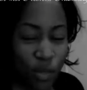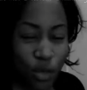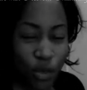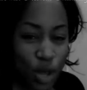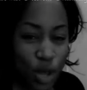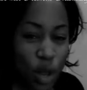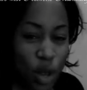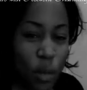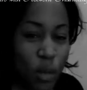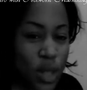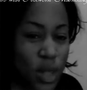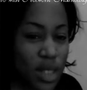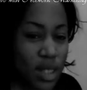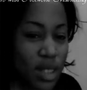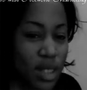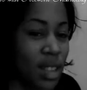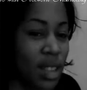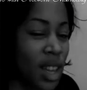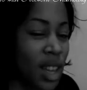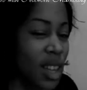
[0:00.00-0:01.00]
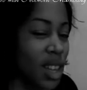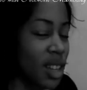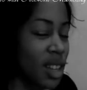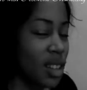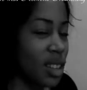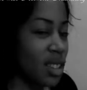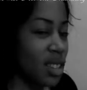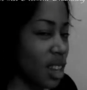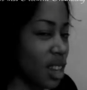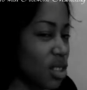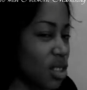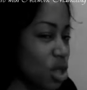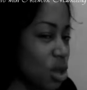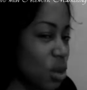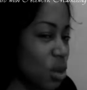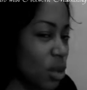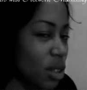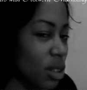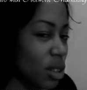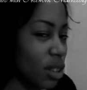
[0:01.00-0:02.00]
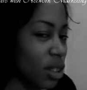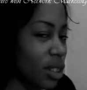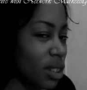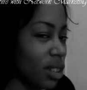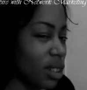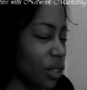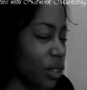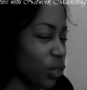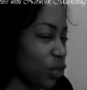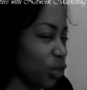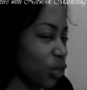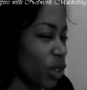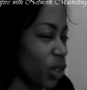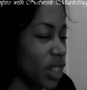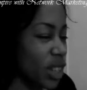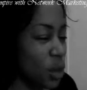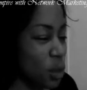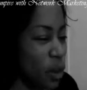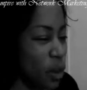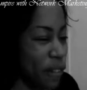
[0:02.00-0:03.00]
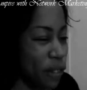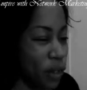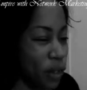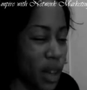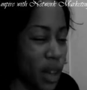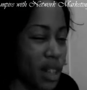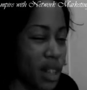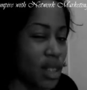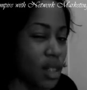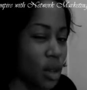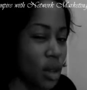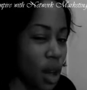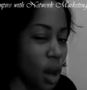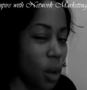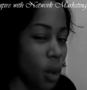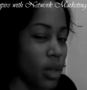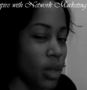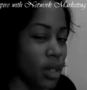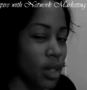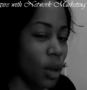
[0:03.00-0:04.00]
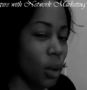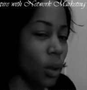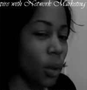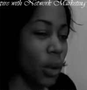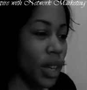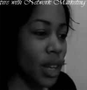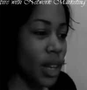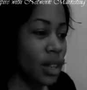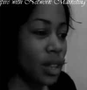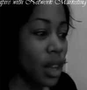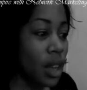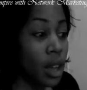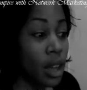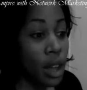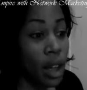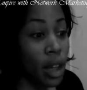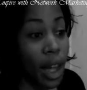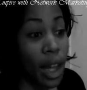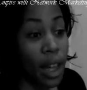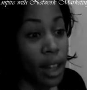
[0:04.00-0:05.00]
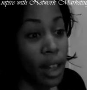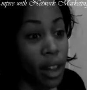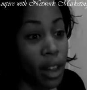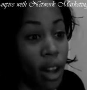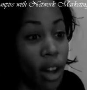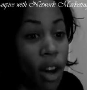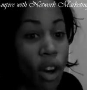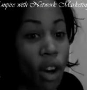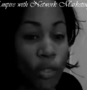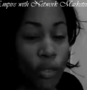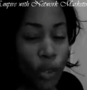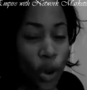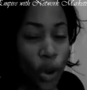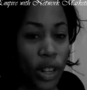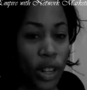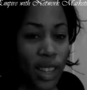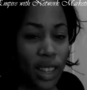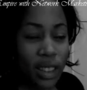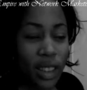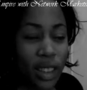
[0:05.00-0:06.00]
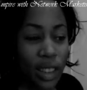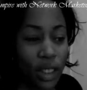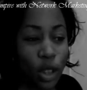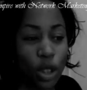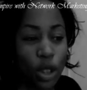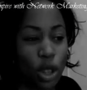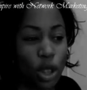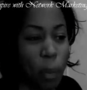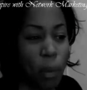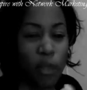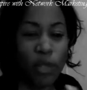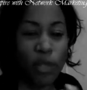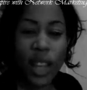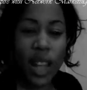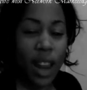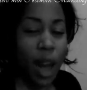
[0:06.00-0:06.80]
for some reason sexual or flirty reference, so I was always uh, avoid it. And on top of